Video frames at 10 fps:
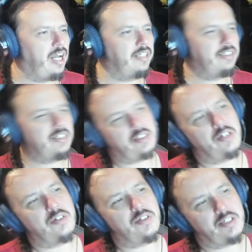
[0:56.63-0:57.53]
There's
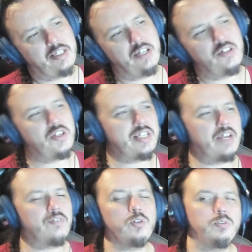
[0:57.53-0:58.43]
just
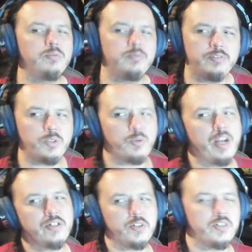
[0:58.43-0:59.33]
several
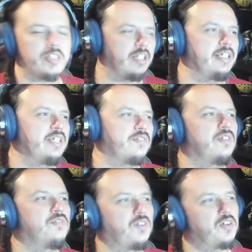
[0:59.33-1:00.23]
directors that, at least for the
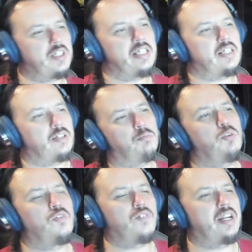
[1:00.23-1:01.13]
first season,
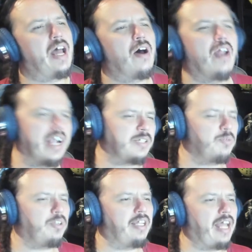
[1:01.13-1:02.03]
move in and out, and I actually
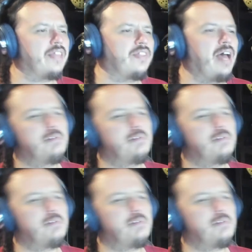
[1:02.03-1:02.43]
really like that,